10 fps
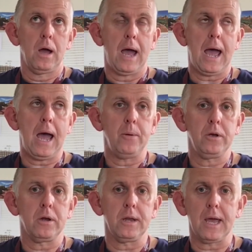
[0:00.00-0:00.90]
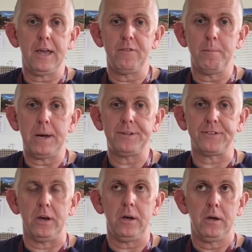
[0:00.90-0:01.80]
how you're going to get even
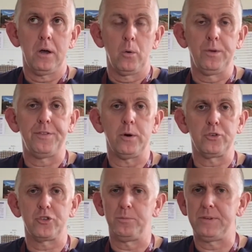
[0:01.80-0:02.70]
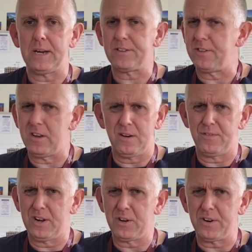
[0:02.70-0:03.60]
better with those subjects that you're not
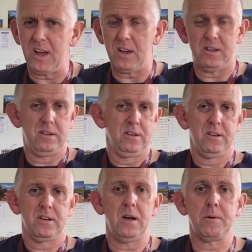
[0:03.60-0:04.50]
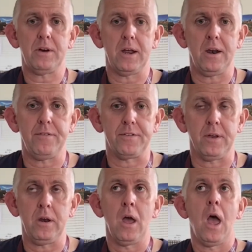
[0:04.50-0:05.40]
very good at. Can't be great at
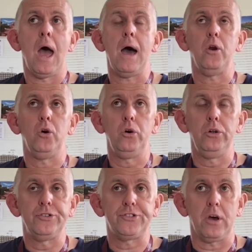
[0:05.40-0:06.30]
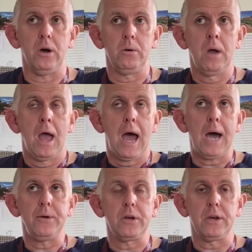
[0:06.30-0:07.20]
everything. And also how
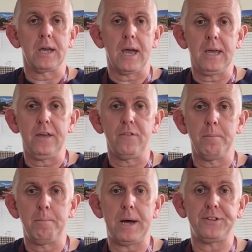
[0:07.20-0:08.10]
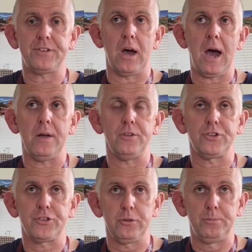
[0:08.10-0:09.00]
you're going to get even better at the
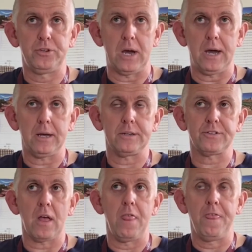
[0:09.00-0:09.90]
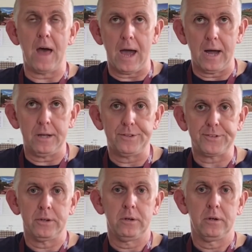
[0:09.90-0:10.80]
subjects that
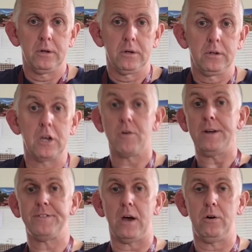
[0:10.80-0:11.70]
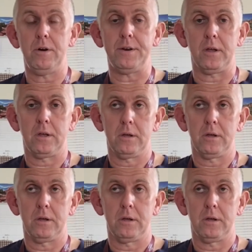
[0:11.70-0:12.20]
you're great at already.